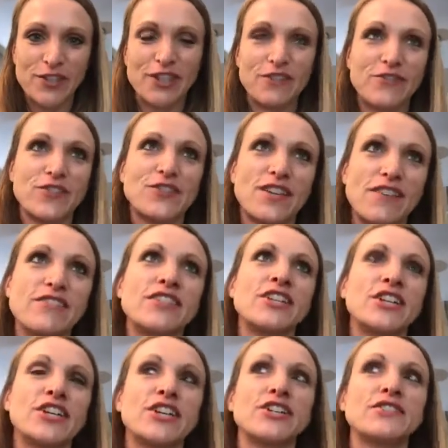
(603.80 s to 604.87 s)
for 7
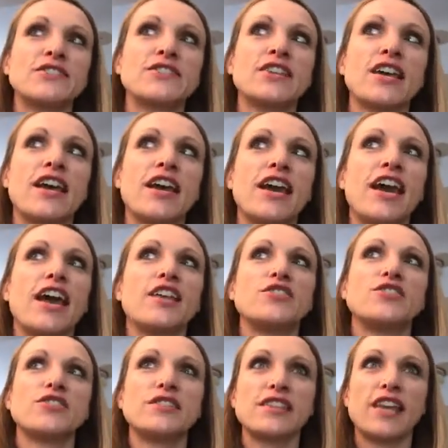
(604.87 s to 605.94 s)
years, it's
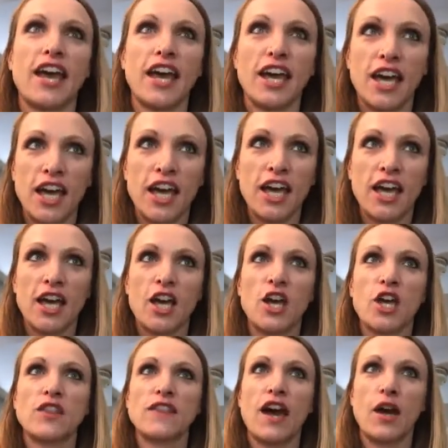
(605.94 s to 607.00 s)
just like
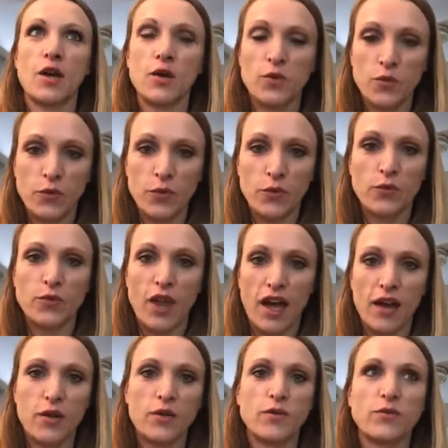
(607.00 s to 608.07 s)
that
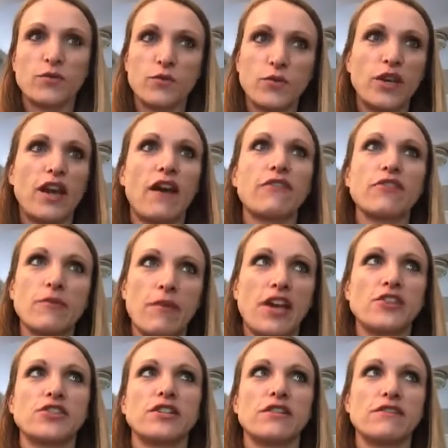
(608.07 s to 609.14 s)

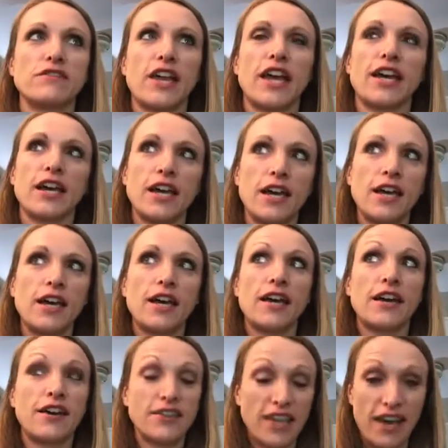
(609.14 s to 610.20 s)
reaffirmation of like,
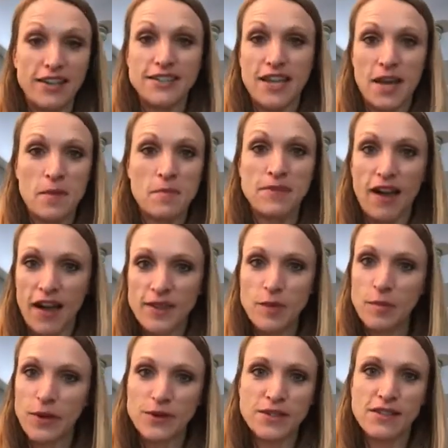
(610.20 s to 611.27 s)
yes, I am not the
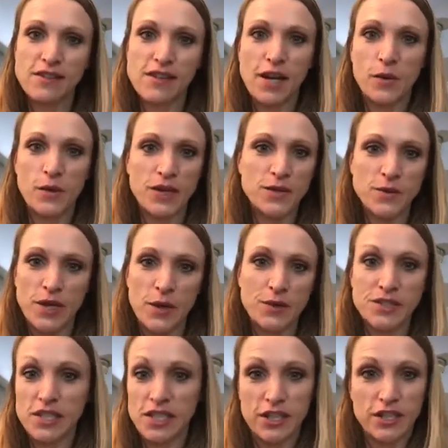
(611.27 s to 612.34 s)
person that I was when I
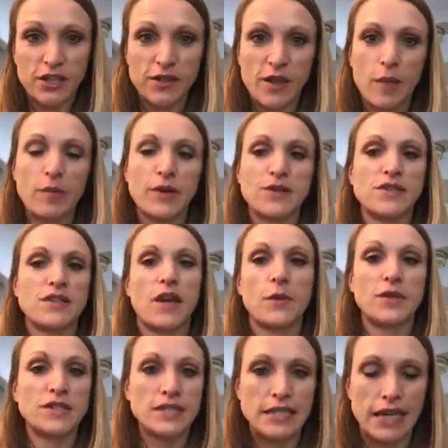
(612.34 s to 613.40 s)
was here, that person that
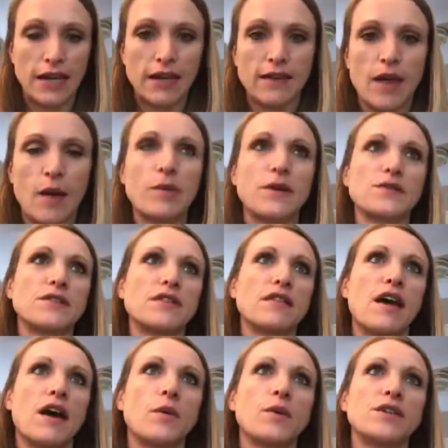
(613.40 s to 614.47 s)
was sick, that person
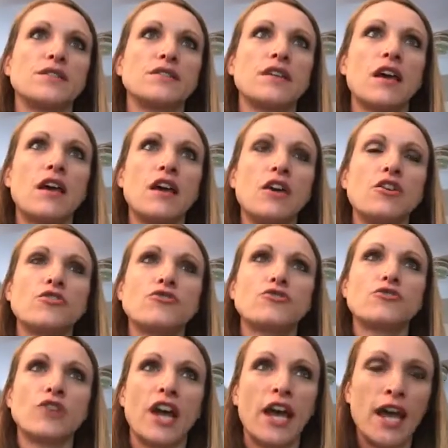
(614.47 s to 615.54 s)
that was
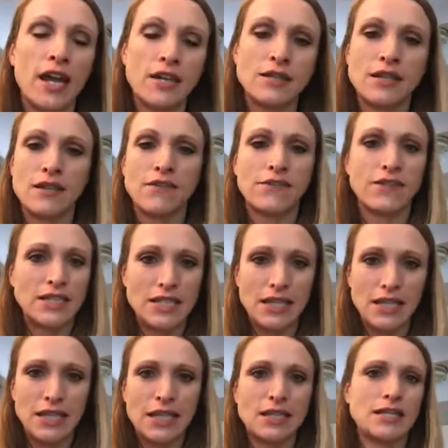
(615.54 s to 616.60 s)
drained and
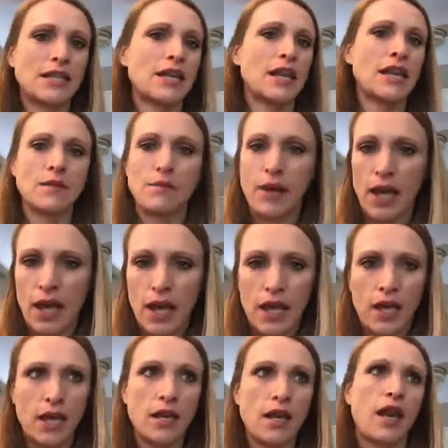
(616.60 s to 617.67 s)
fatigued and in
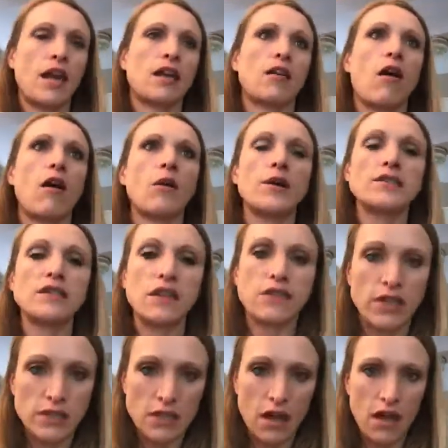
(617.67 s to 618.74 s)
pain and always
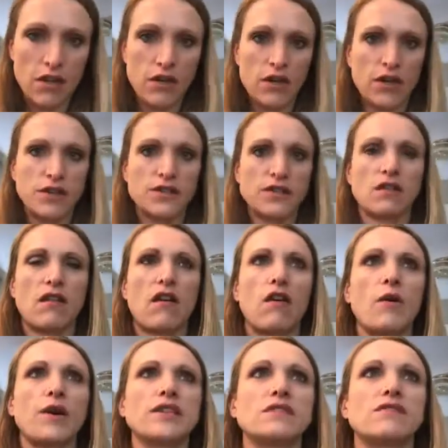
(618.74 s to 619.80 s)
giving to others and
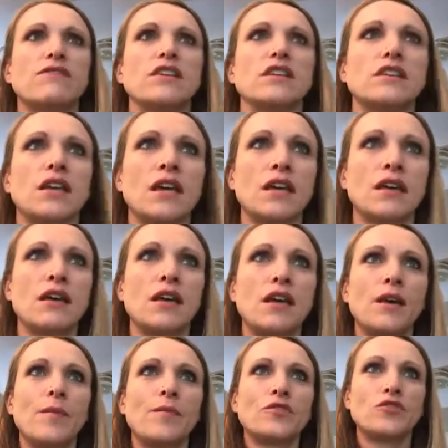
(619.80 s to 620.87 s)
always feeling
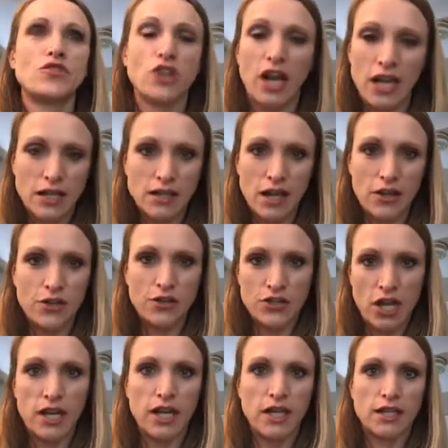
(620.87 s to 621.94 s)
drained
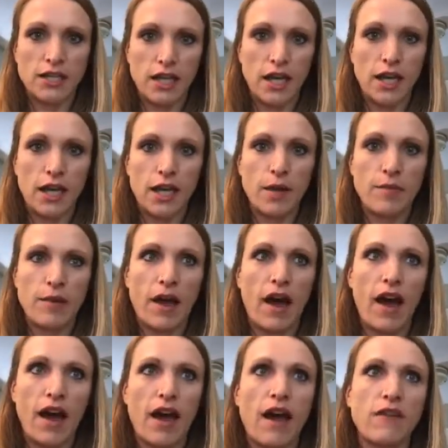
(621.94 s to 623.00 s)
energetically. But
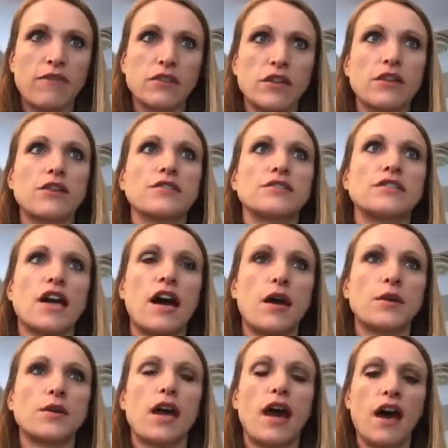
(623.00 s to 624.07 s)
I have learned
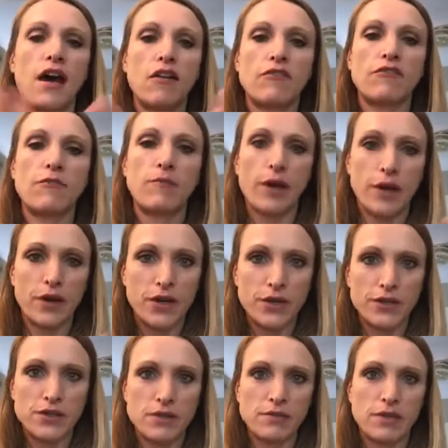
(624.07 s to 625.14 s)
how to have
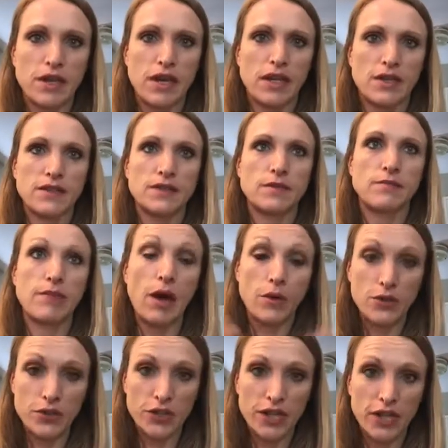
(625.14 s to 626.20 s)
barriers in place,
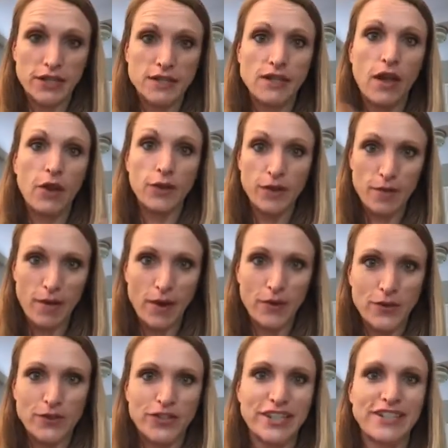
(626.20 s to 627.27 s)
boundaries, healthy
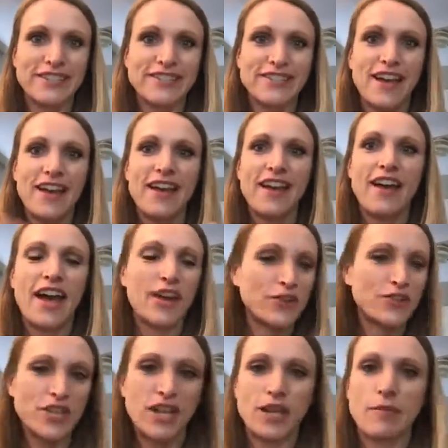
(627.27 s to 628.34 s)
boundaries,
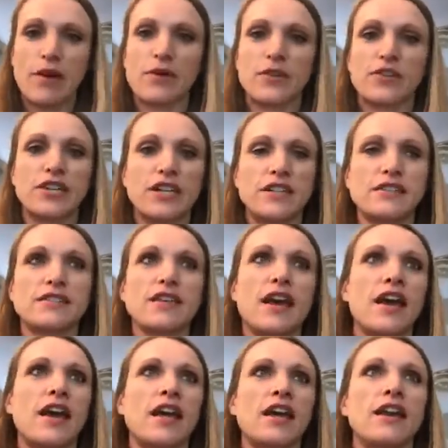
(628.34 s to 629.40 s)
energetic boundaries,
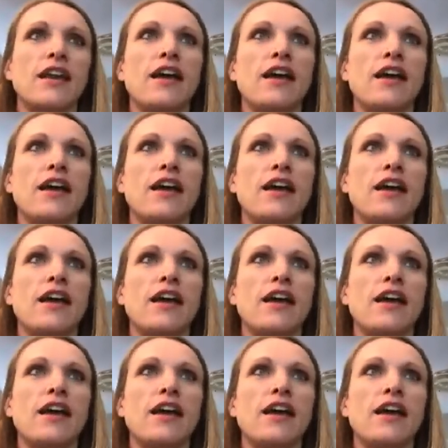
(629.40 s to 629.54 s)
and